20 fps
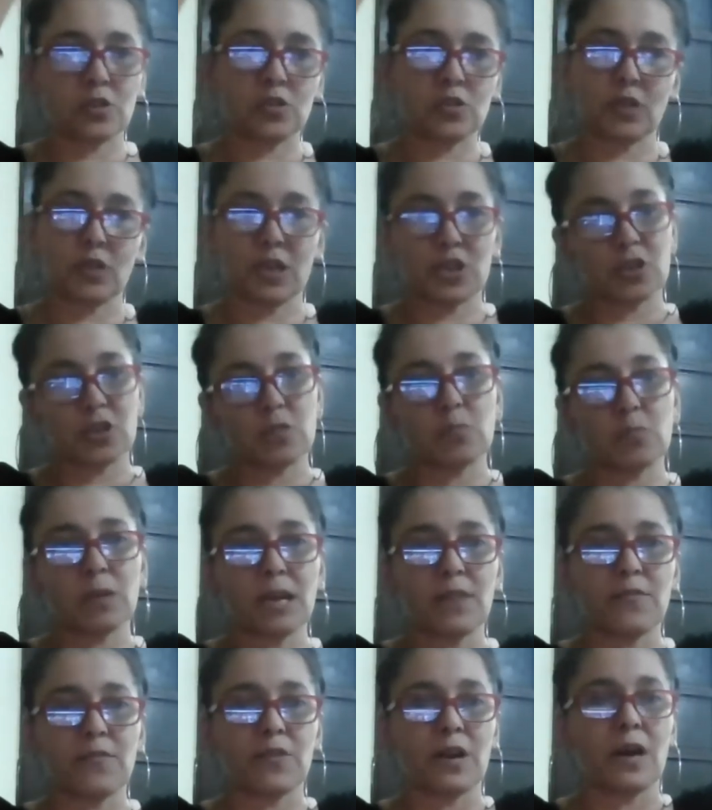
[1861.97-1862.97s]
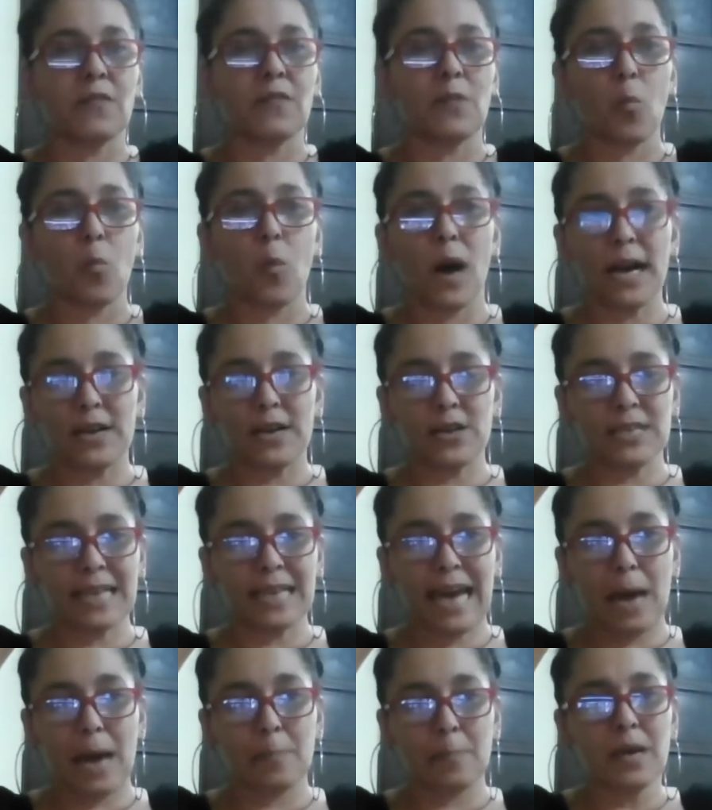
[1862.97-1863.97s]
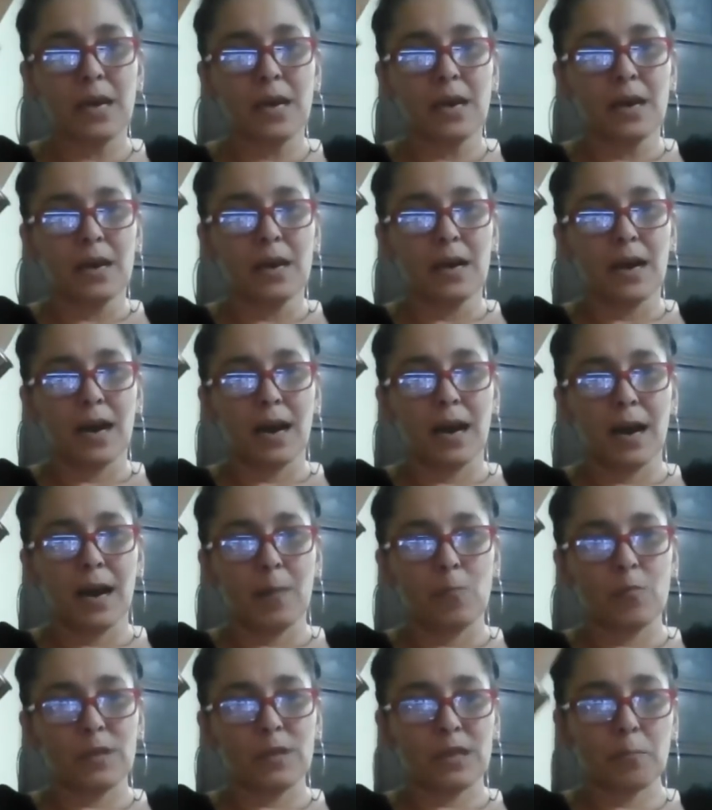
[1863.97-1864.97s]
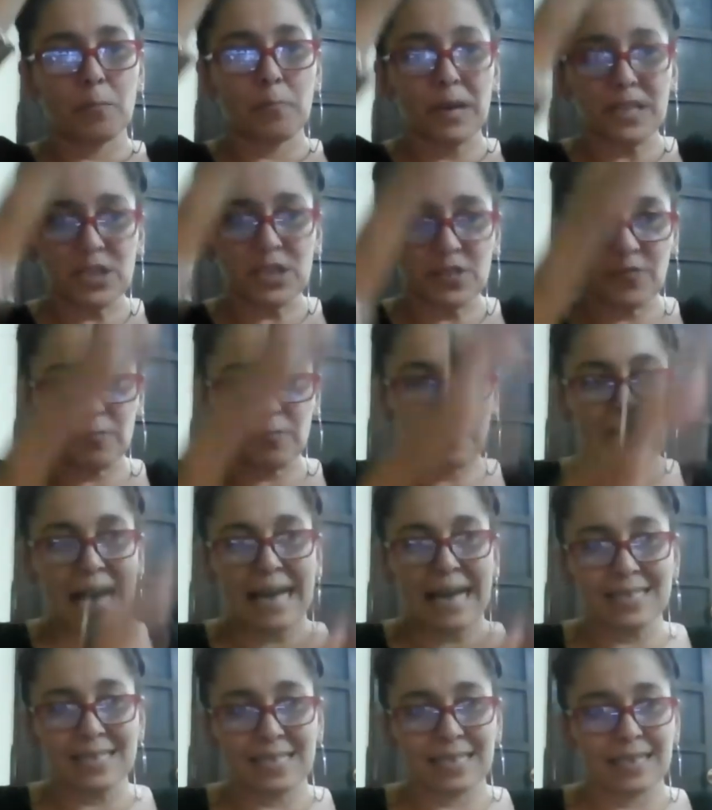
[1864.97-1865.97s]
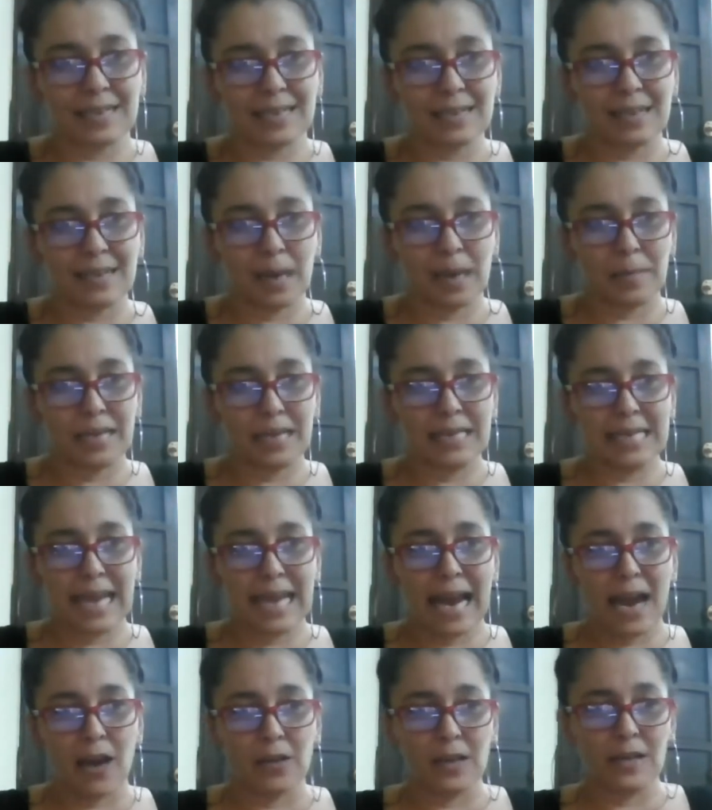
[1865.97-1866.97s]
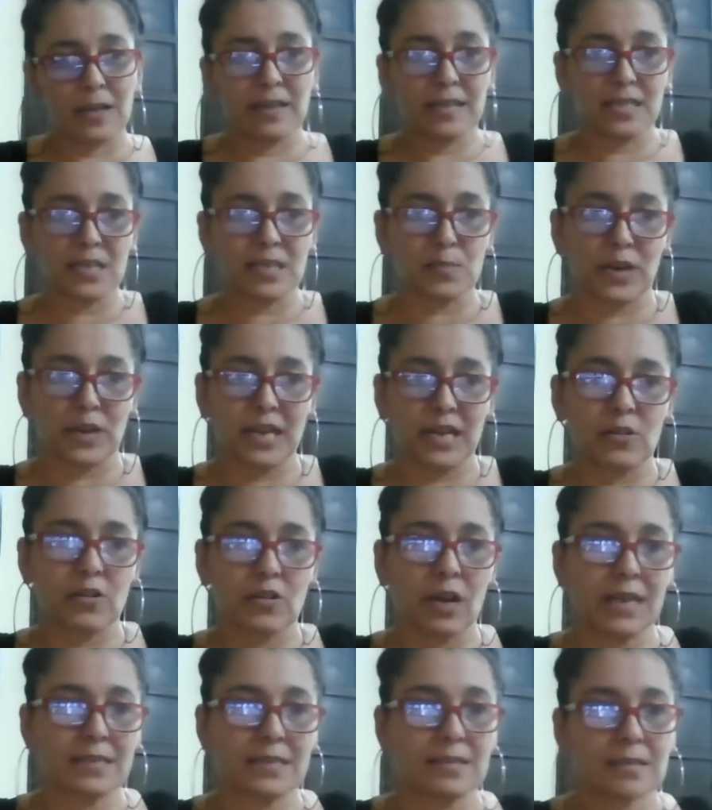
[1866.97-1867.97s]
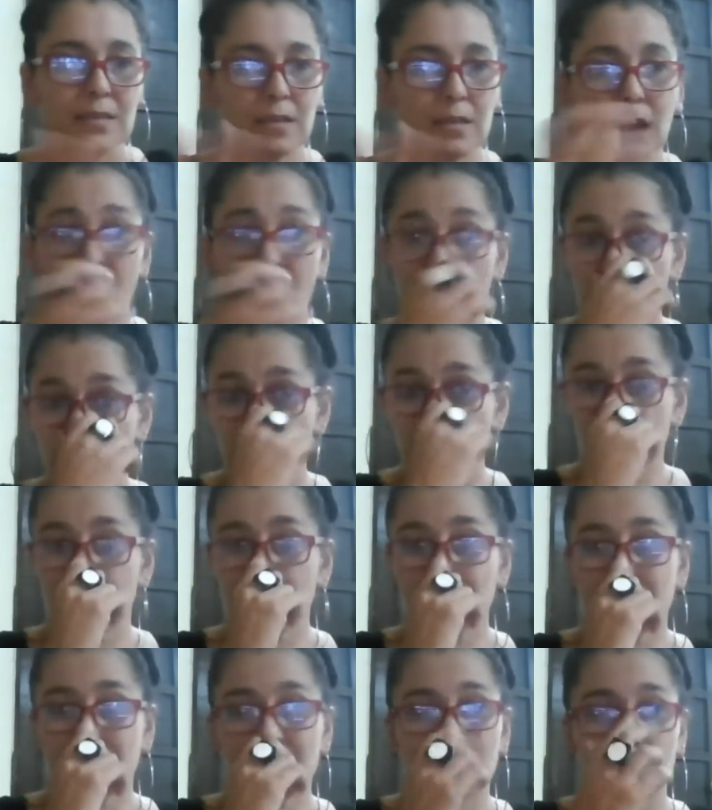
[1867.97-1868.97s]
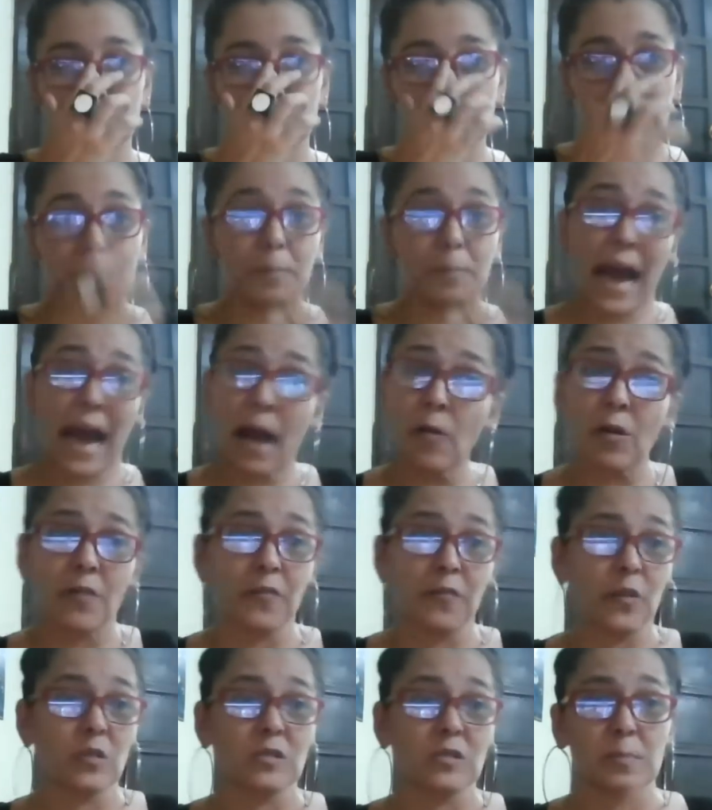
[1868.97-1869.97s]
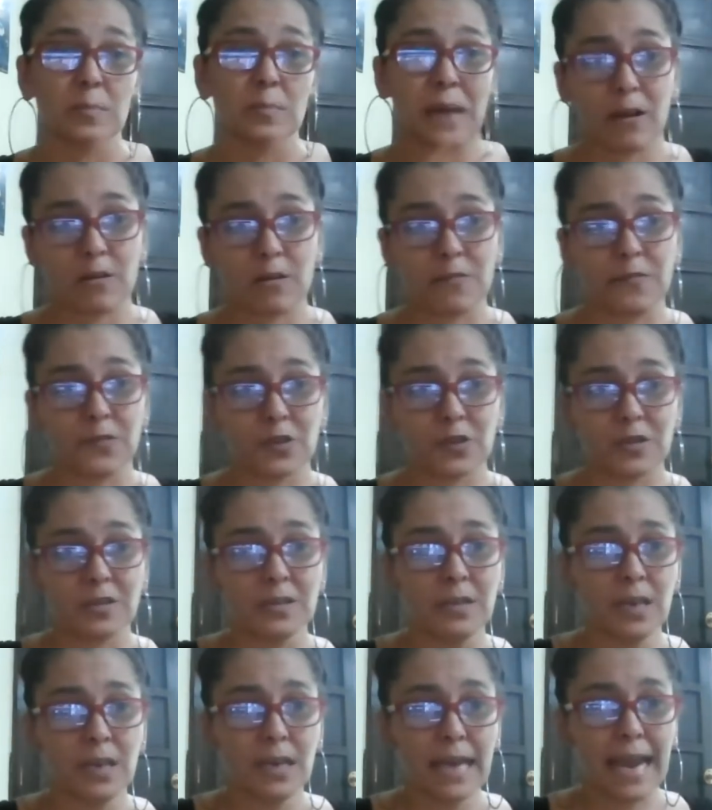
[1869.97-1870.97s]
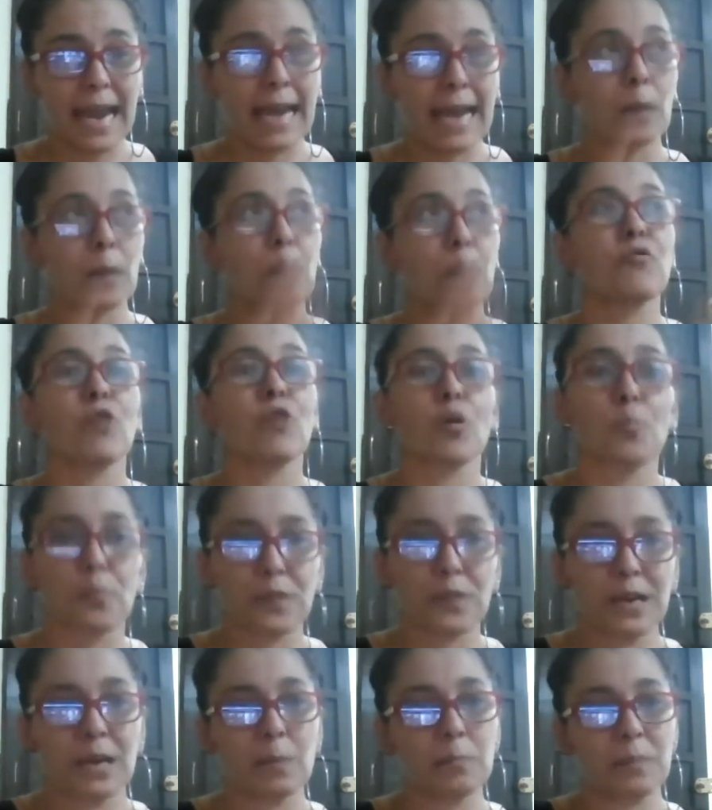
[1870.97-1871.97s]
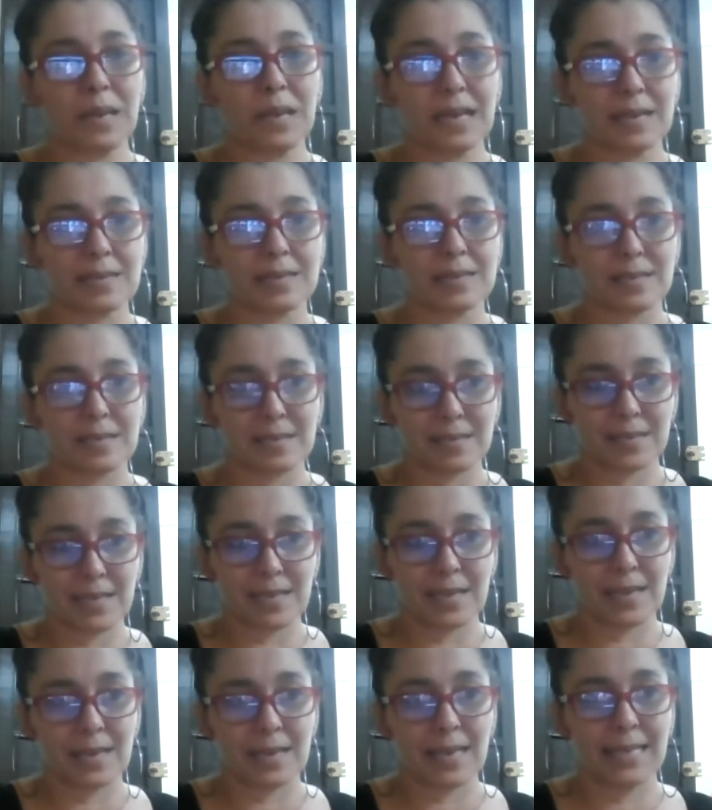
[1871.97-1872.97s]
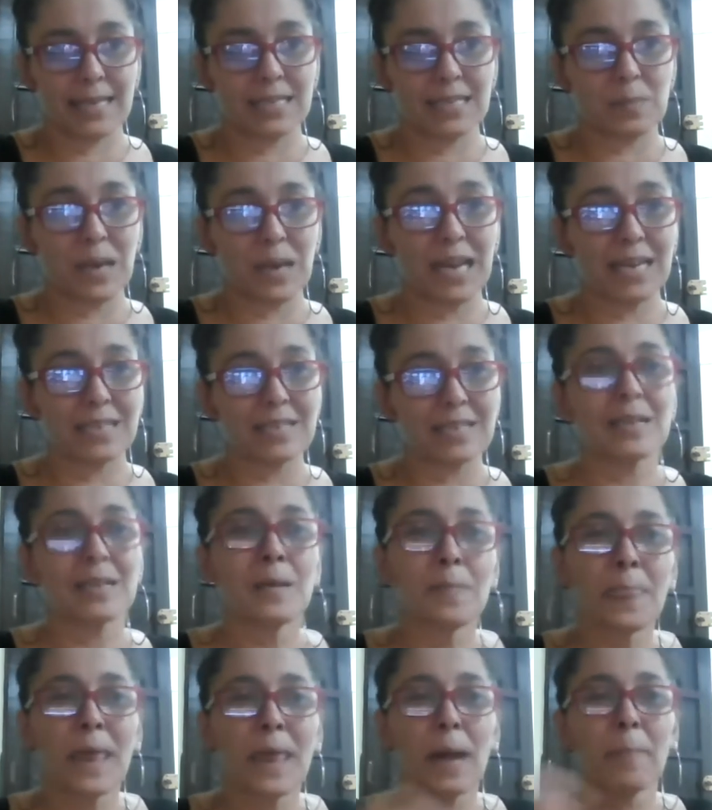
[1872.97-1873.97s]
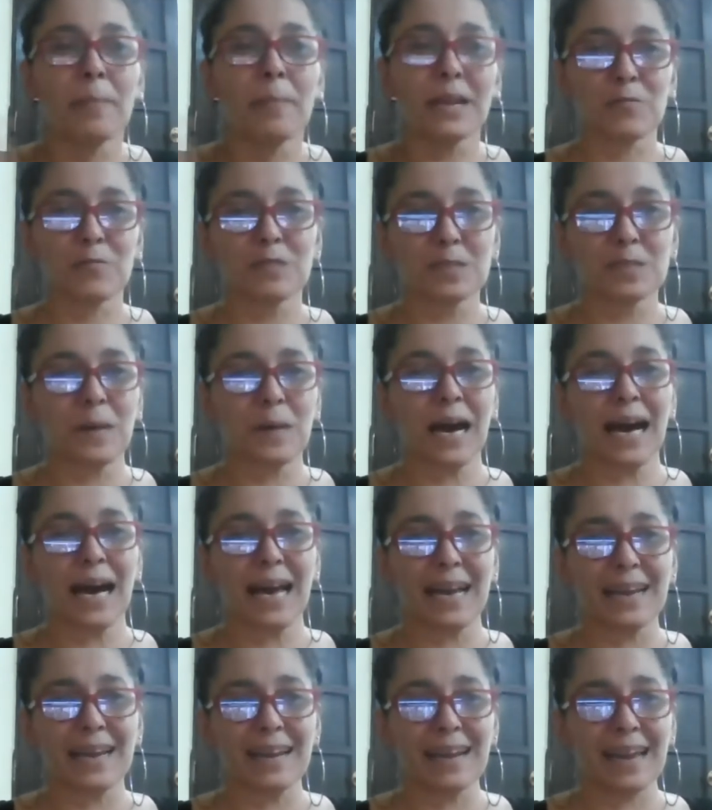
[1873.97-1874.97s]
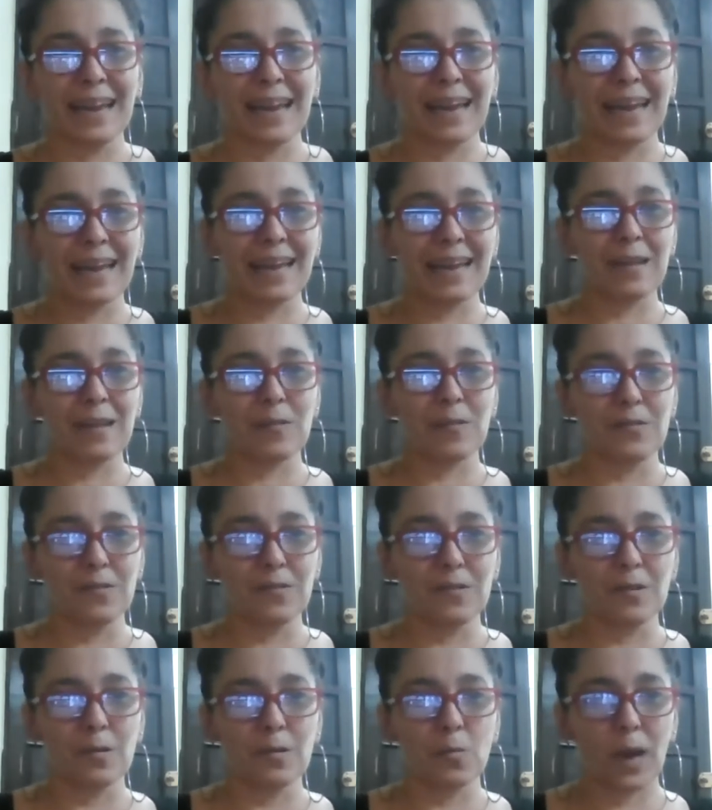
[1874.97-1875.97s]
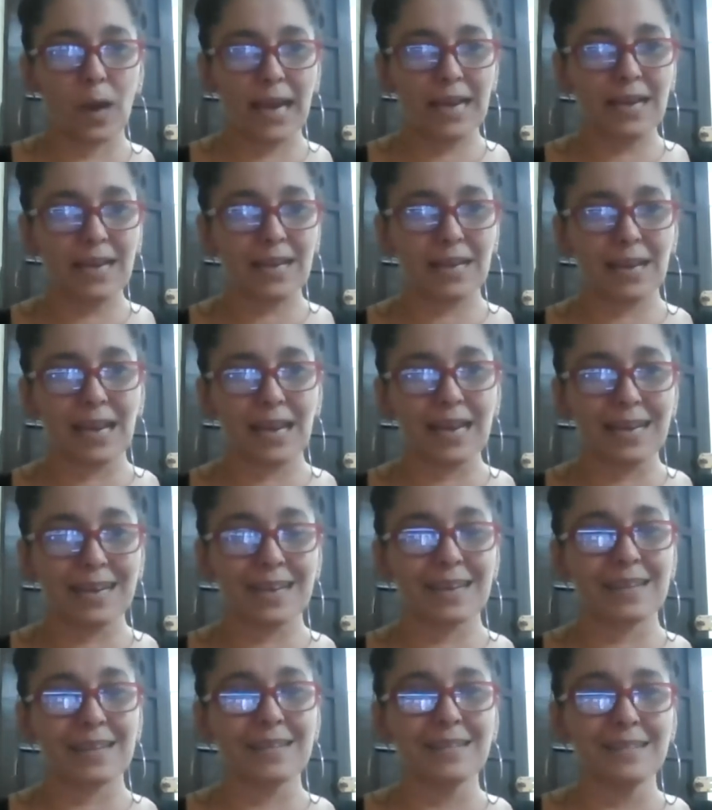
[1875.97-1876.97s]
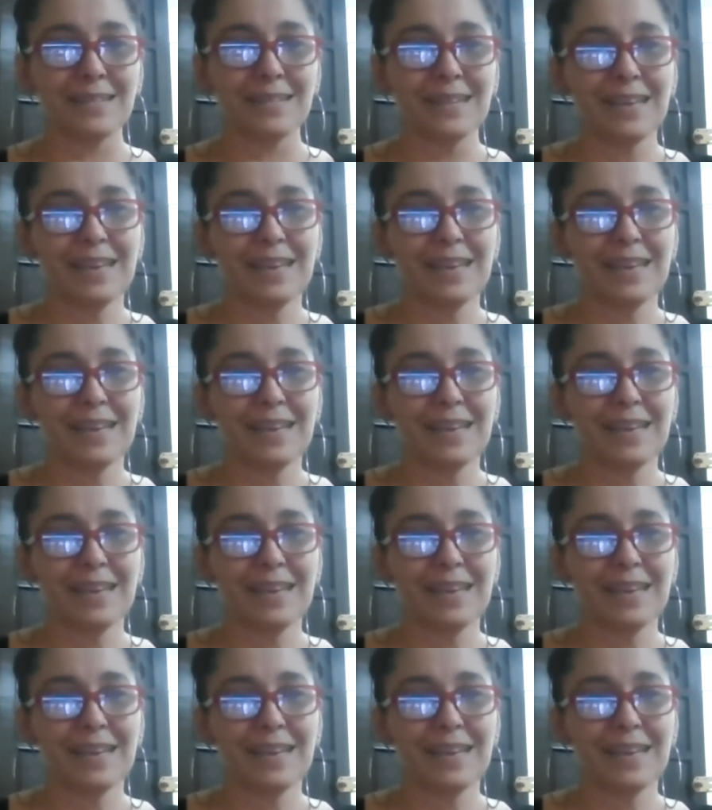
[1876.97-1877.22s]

structure, whatever, of a water tap with a bunch of plastic coming down and then spread across the lawn, which was really powerful. It was a powerful and appropriate piece to see in that space. But it was by a white Canadian,